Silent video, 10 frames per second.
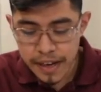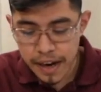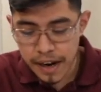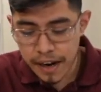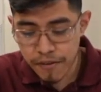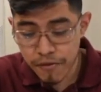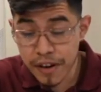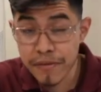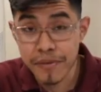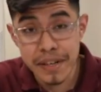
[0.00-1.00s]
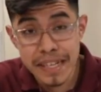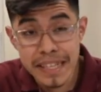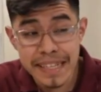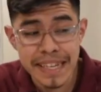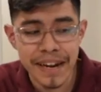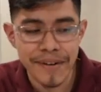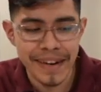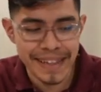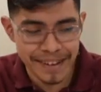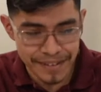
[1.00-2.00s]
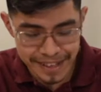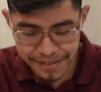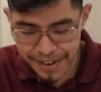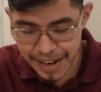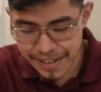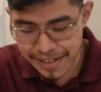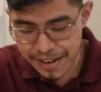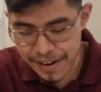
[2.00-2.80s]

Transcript: uh, run really, really, really fast